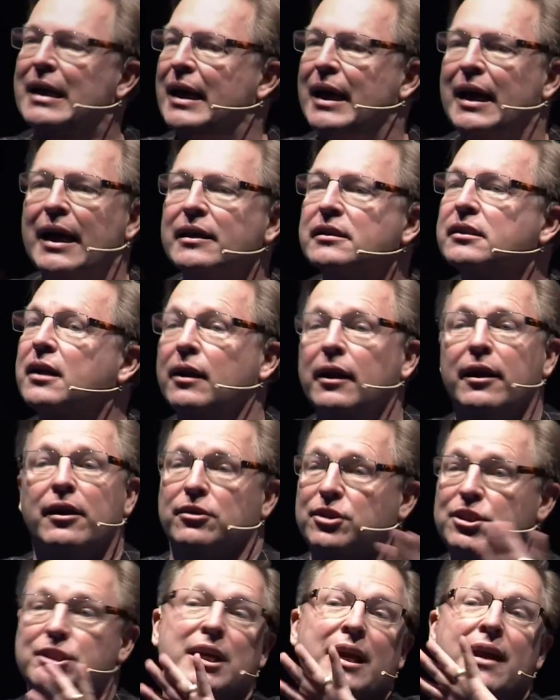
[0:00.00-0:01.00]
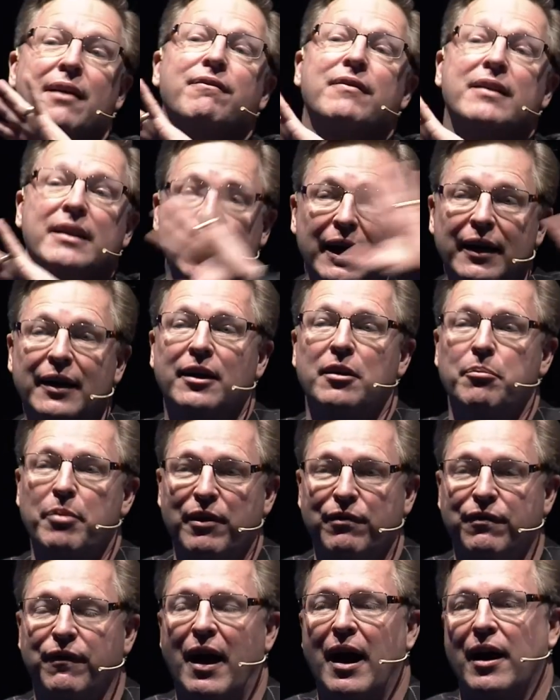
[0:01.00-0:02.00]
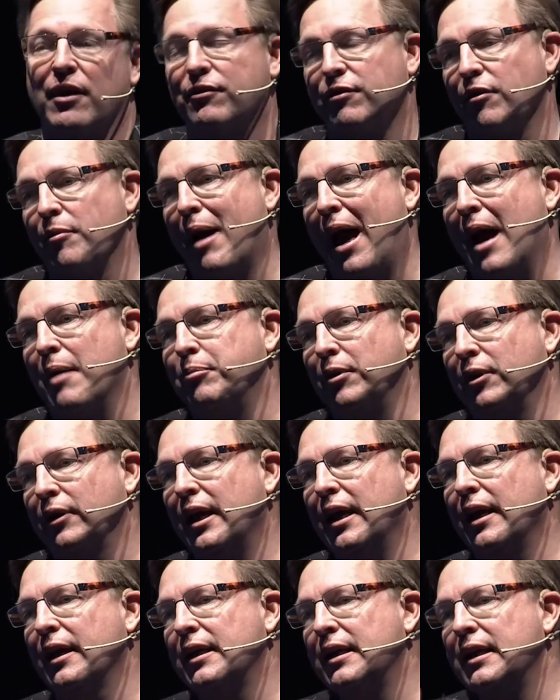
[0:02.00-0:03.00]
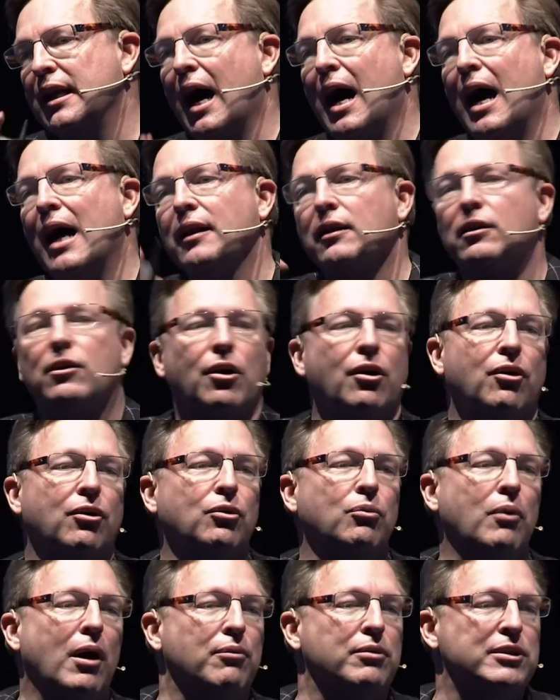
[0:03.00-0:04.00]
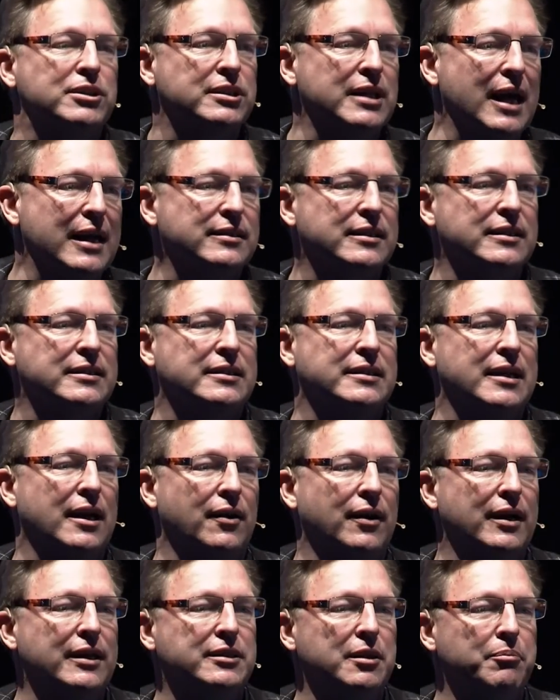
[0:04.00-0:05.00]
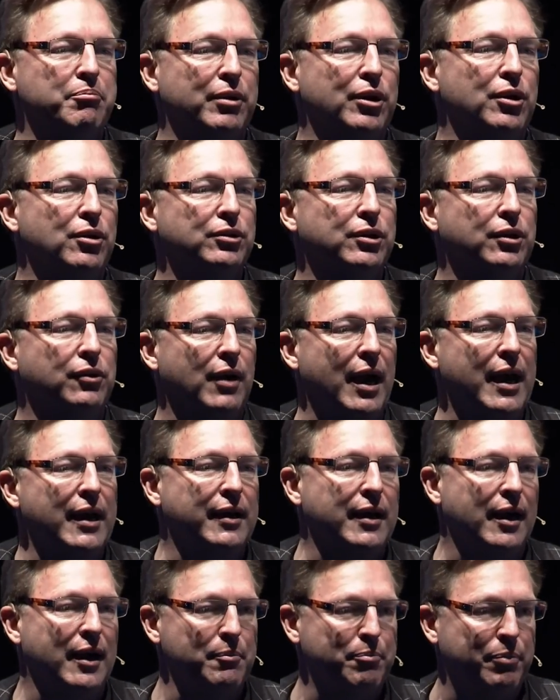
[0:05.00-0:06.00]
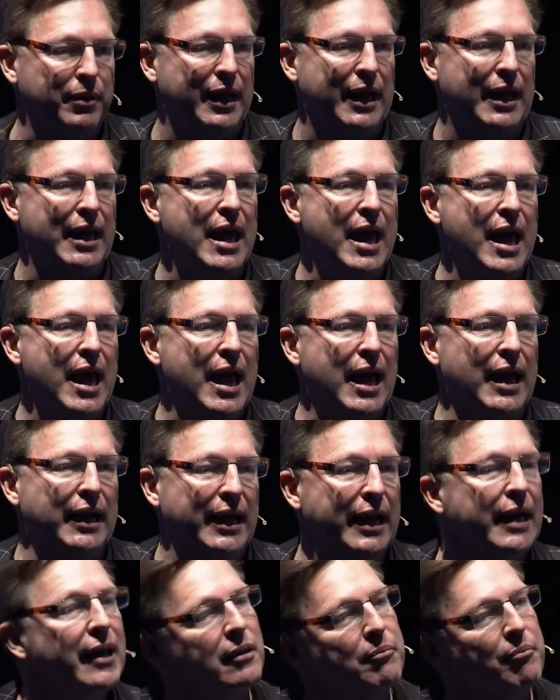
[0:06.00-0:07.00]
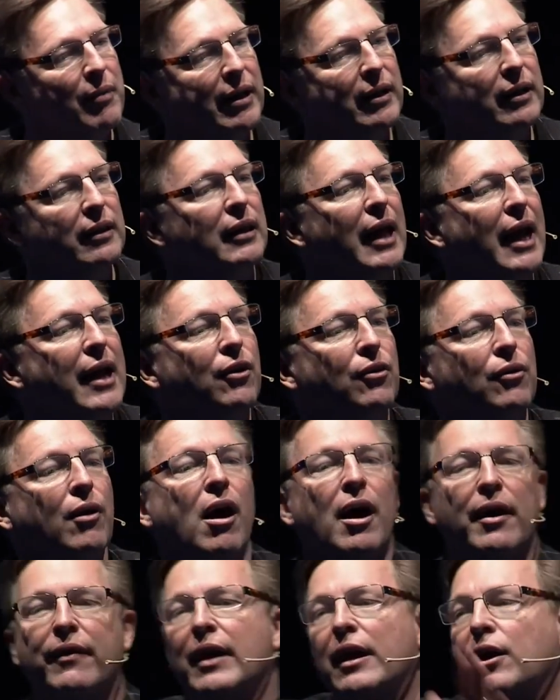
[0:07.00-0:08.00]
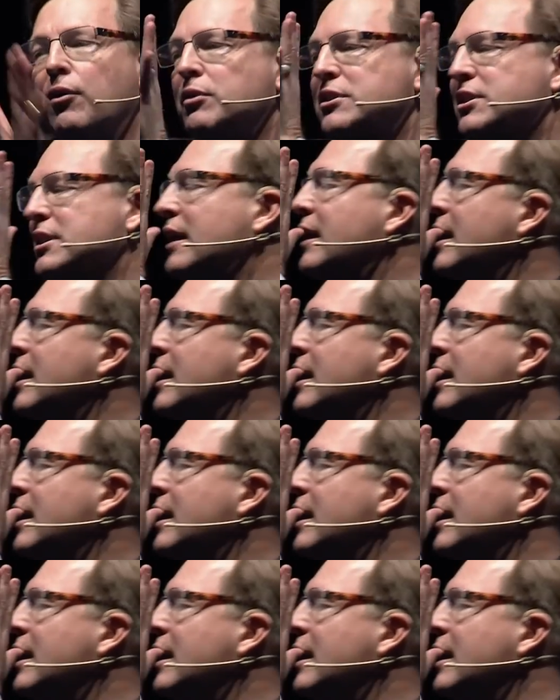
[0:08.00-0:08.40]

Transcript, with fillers: It's clear Steve needed to be fired from Apple. He had not learned what was necessary to build a great company. And he admitted later on that it was in